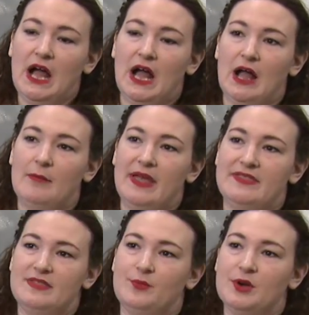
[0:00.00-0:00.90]

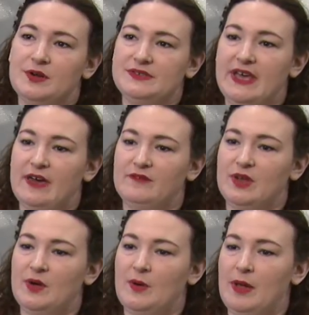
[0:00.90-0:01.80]
And the workers have
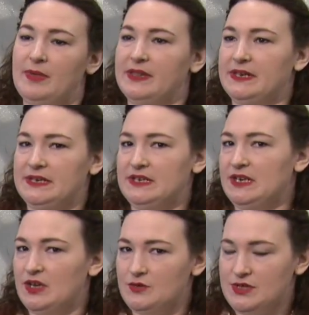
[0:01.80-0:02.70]
no ability to
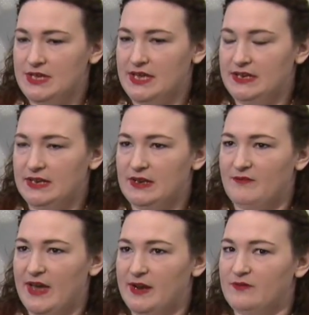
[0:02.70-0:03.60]
negotiate in
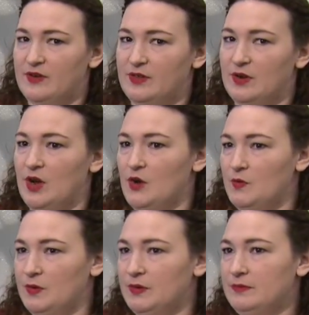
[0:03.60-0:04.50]
Nevada for their
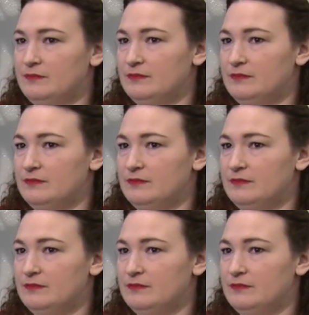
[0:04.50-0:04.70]
own